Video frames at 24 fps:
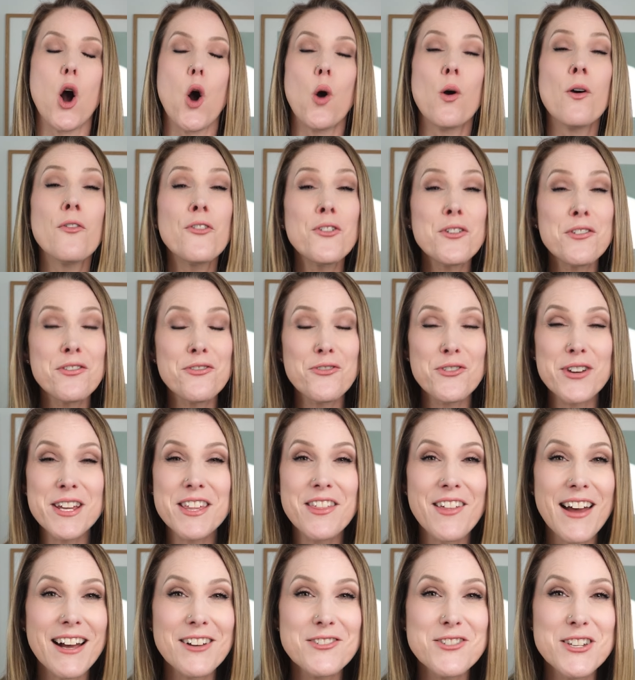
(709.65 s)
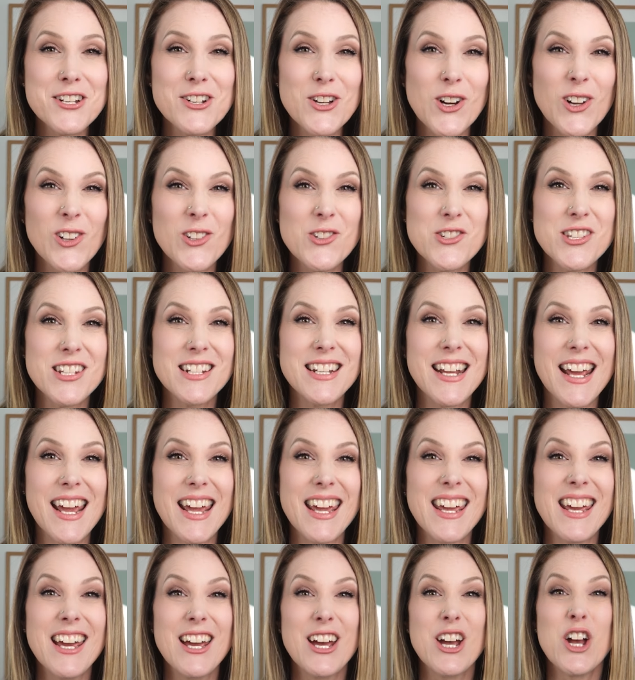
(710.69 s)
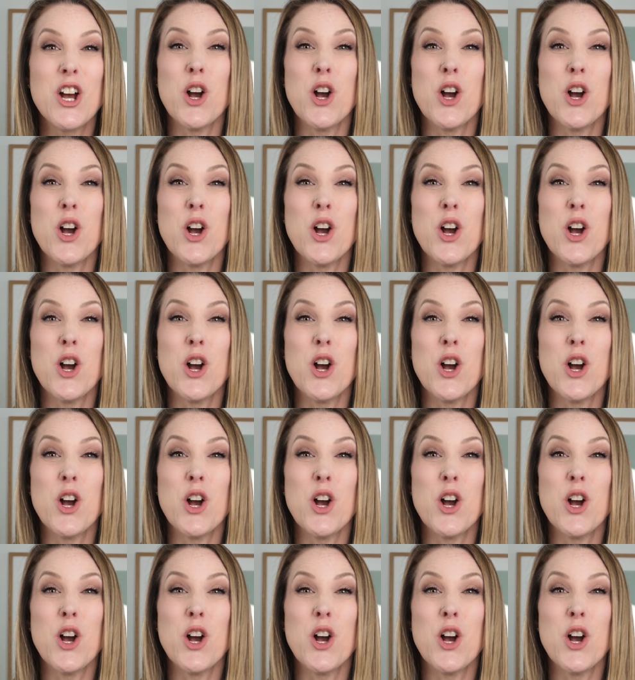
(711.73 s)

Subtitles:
over $3,000 a day